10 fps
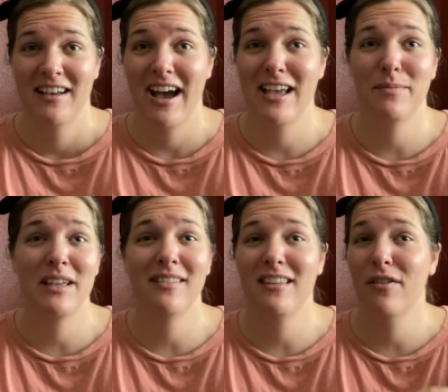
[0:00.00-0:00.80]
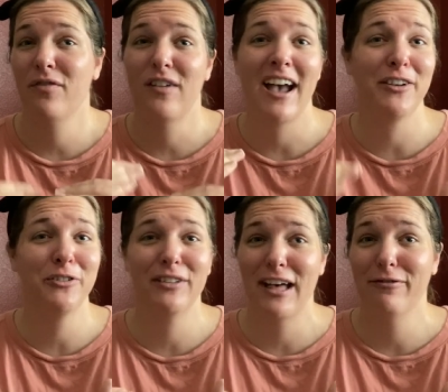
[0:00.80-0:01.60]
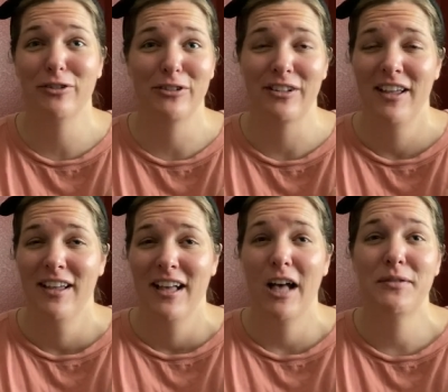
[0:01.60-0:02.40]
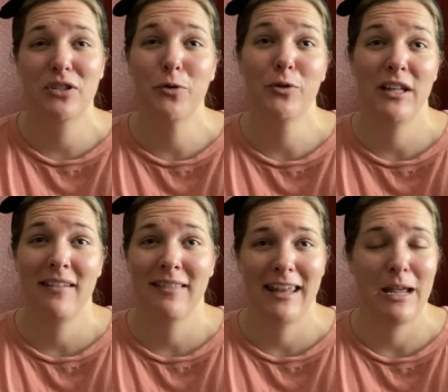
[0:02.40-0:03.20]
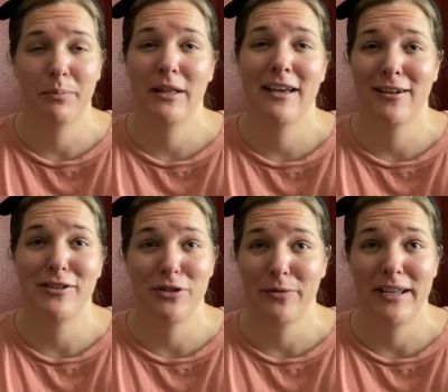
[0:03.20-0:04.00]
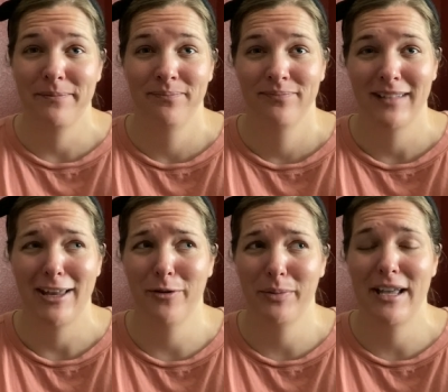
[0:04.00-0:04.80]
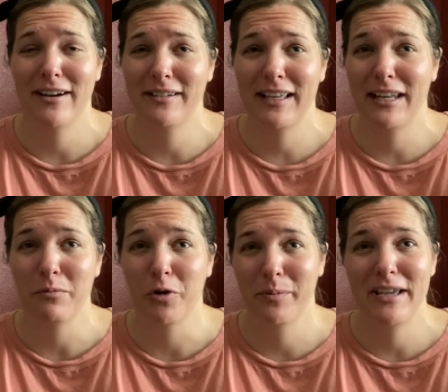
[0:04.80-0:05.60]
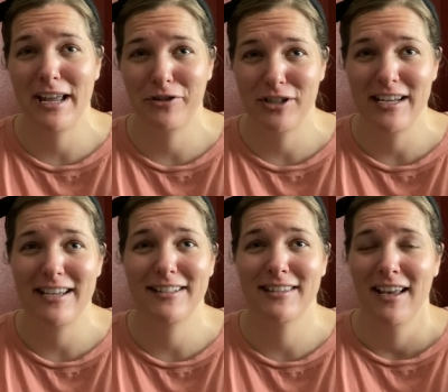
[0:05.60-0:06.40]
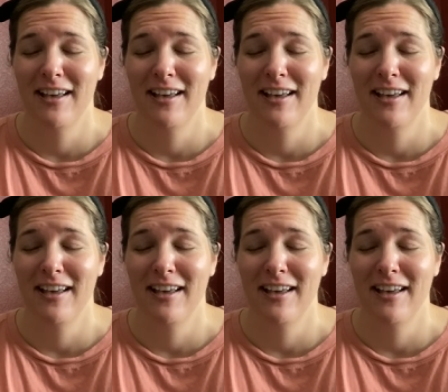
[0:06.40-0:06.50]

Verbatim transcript: I am in the final level of schooling that I plan on doing. I don't plan on getting more PhDs.